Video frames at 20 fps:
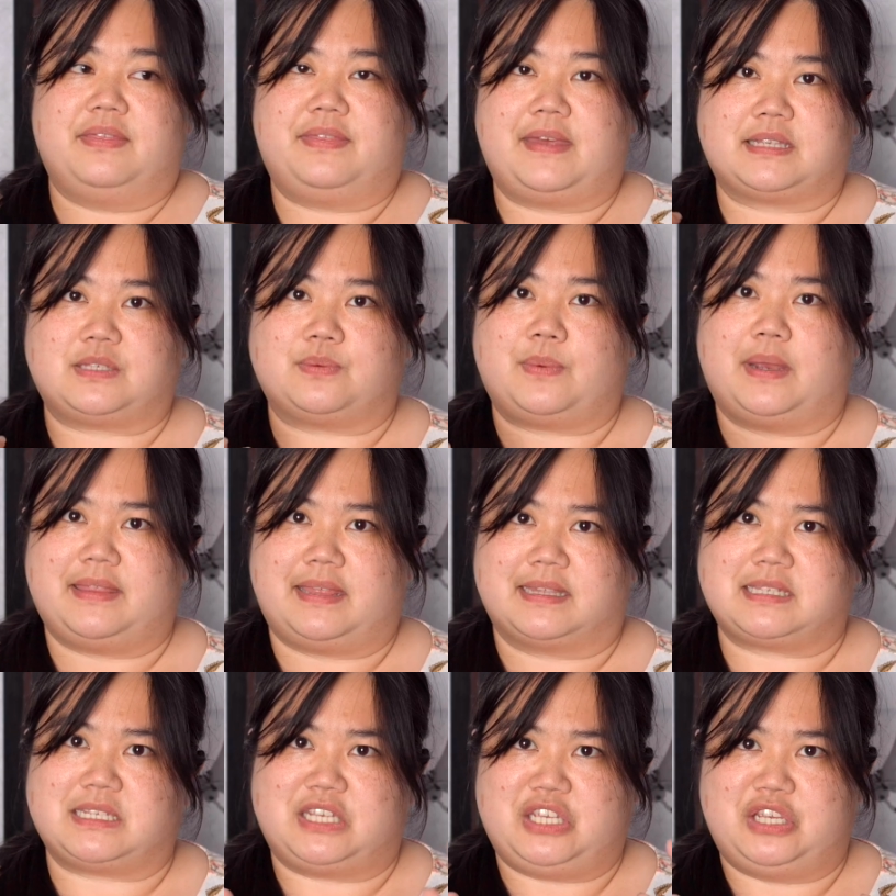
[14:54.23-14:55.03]
That's why
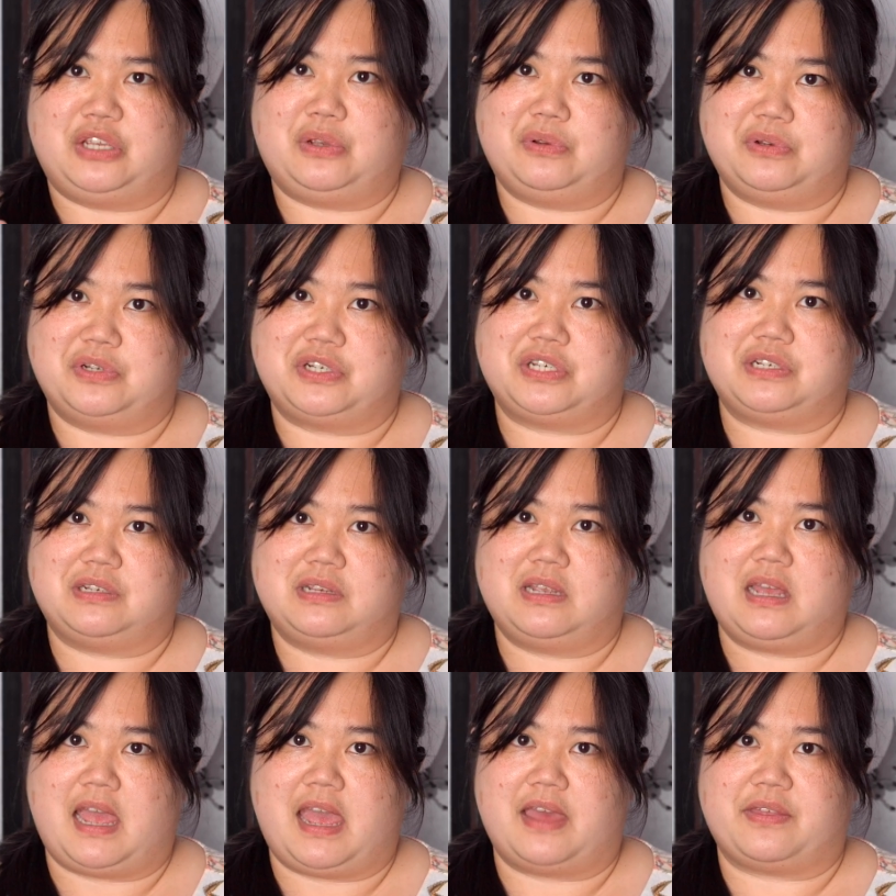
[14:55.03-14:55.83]
that's a huge
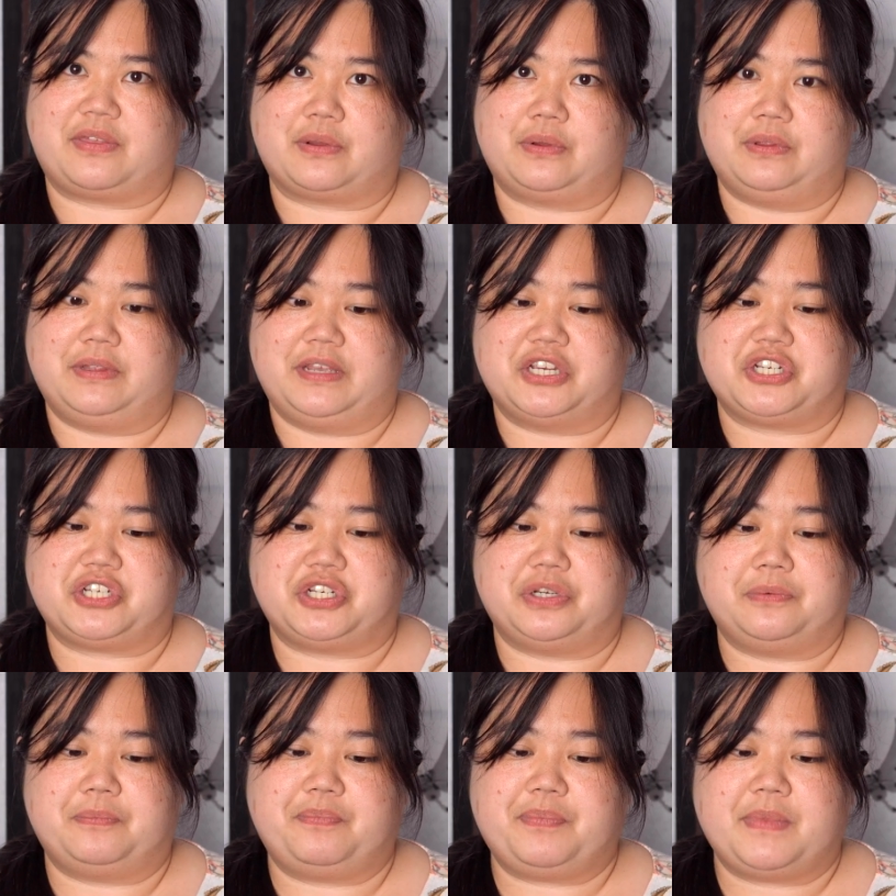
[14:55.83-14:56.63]
ethical
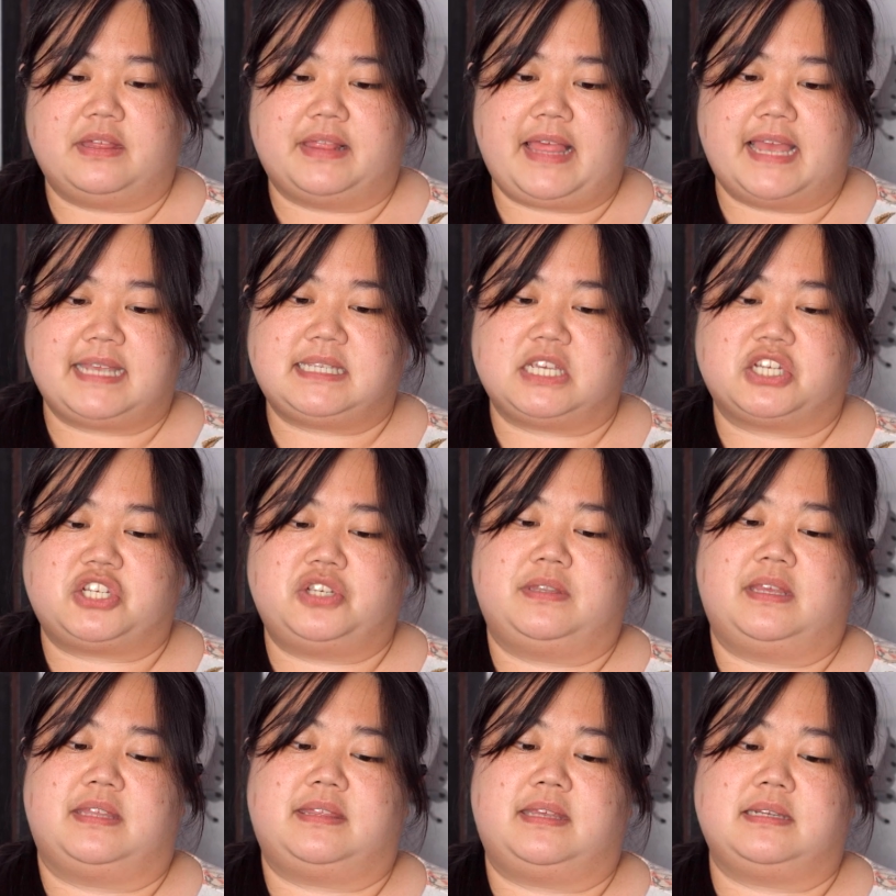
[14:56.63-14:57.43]
issue. The last
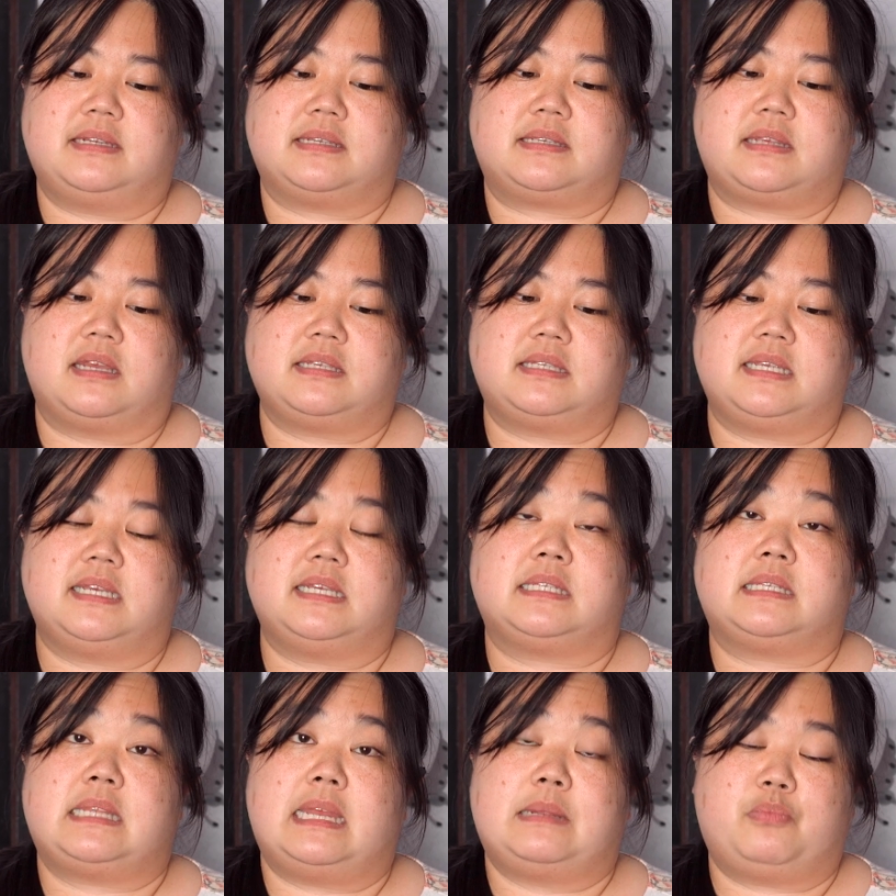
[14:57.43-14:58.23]
section that they discuss
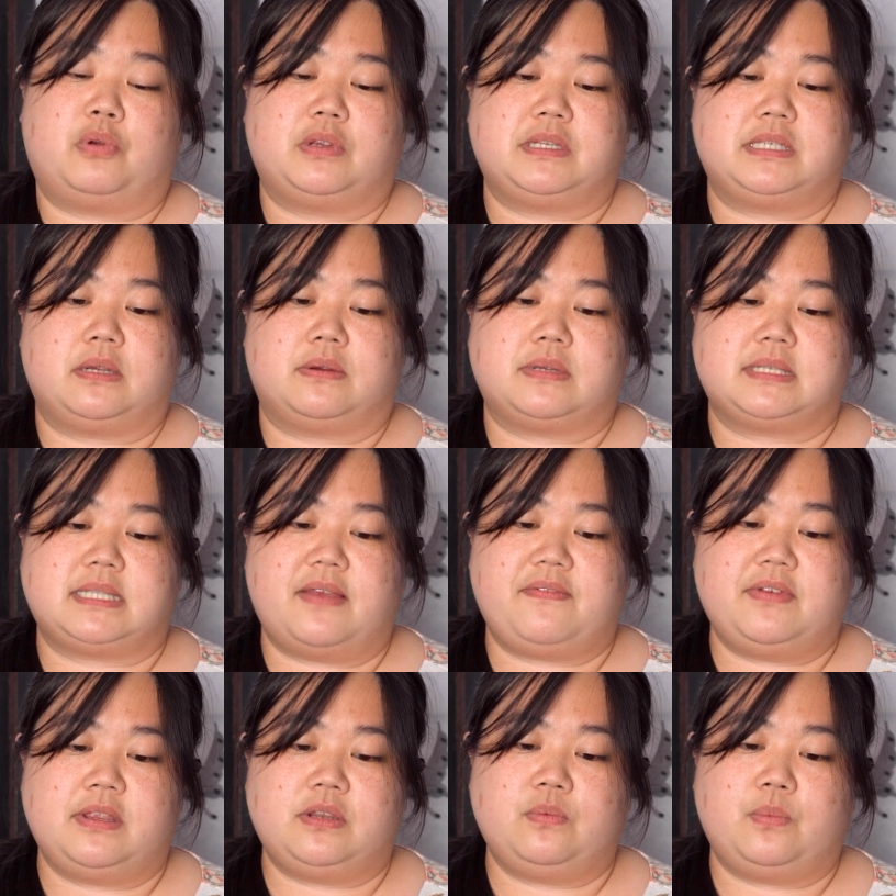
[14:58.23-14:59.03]
is
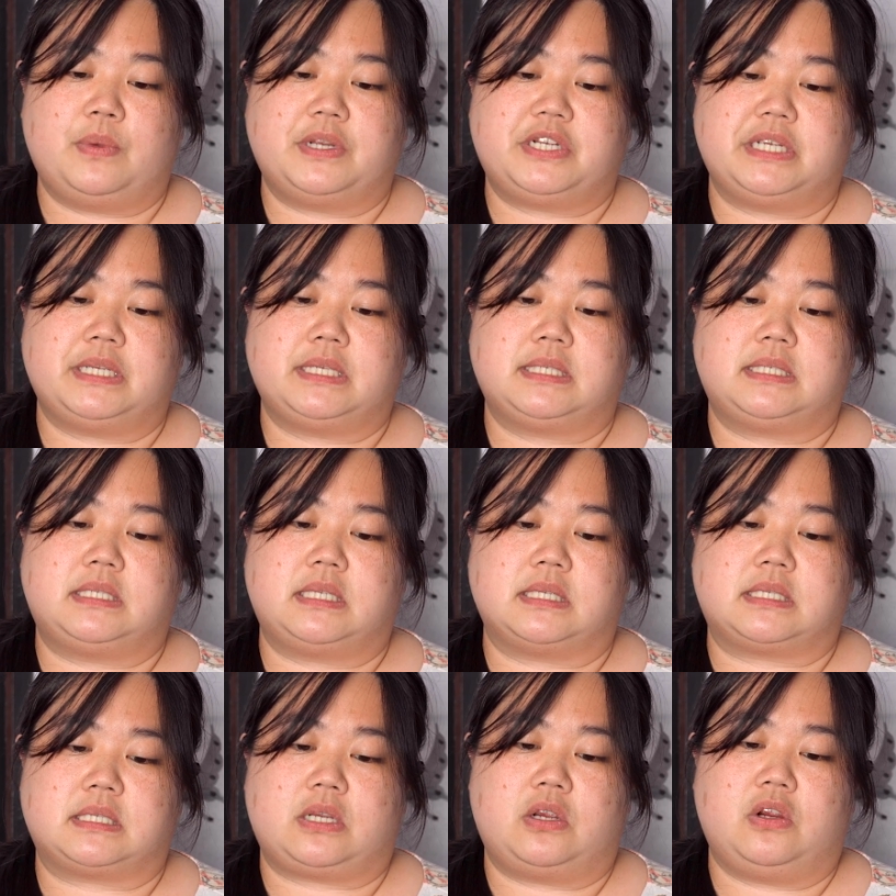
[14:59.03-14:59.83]
10.07, which is
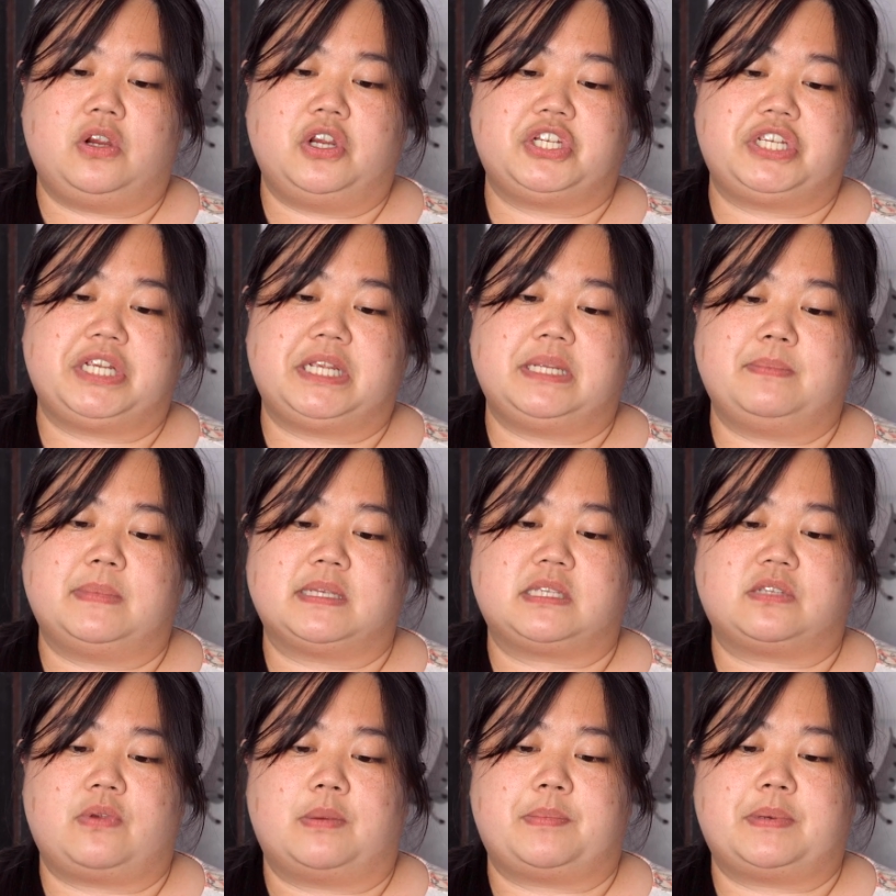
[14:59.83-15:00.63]
discouraging
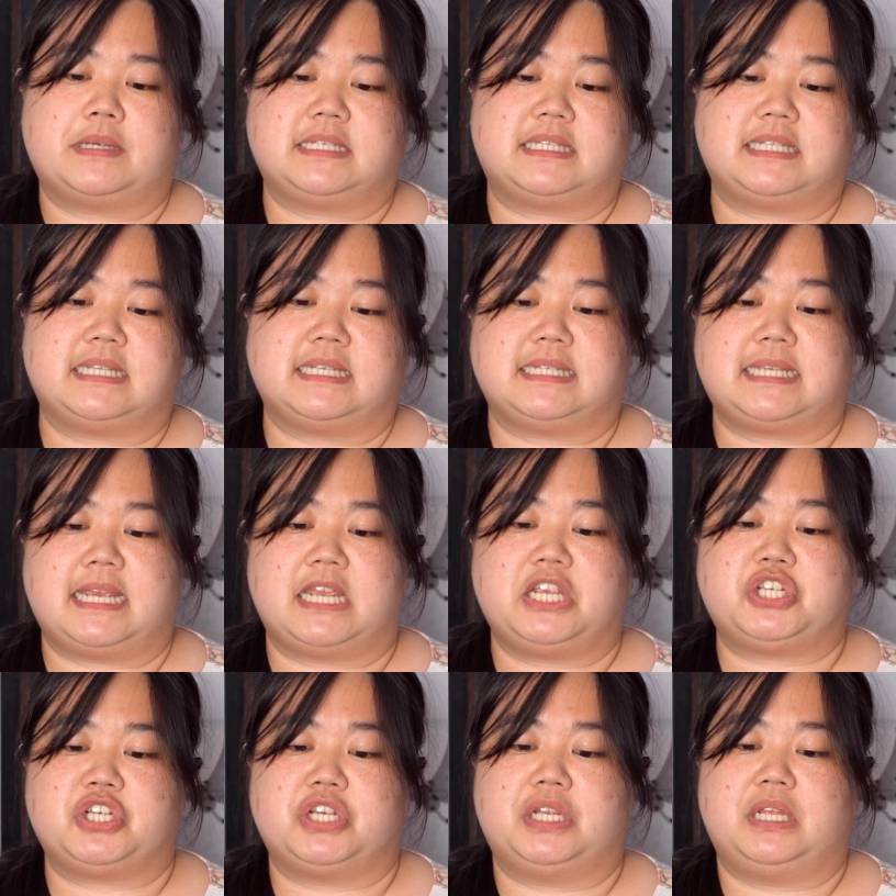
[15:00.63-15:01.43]

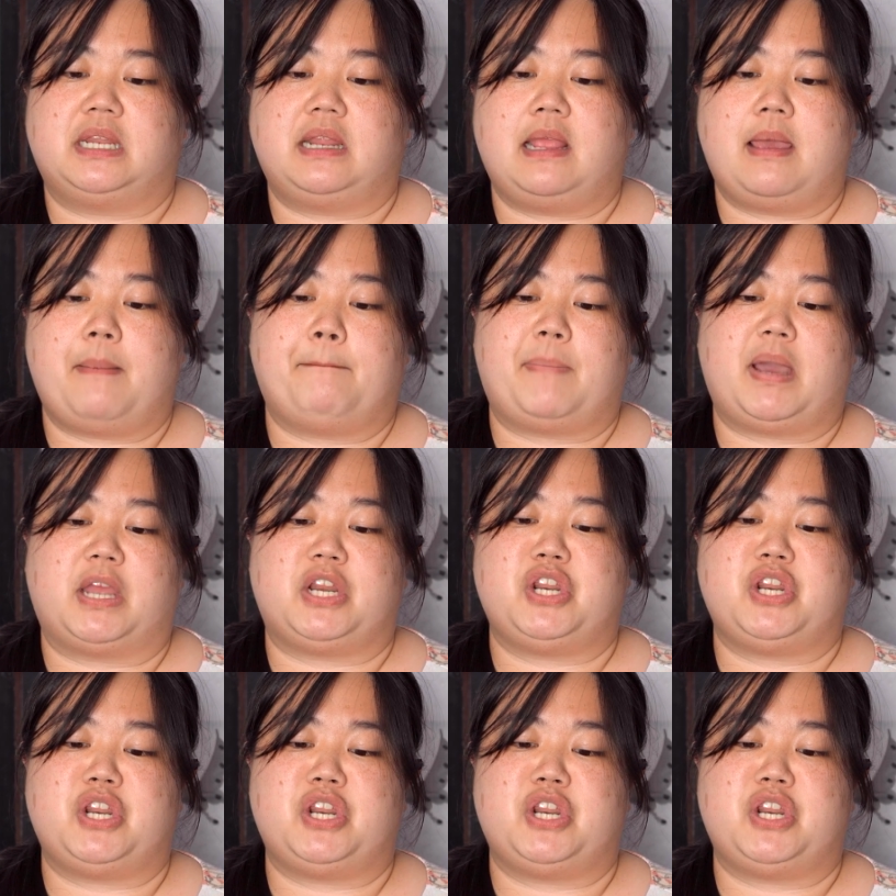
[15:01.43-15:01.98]
misrepresentation by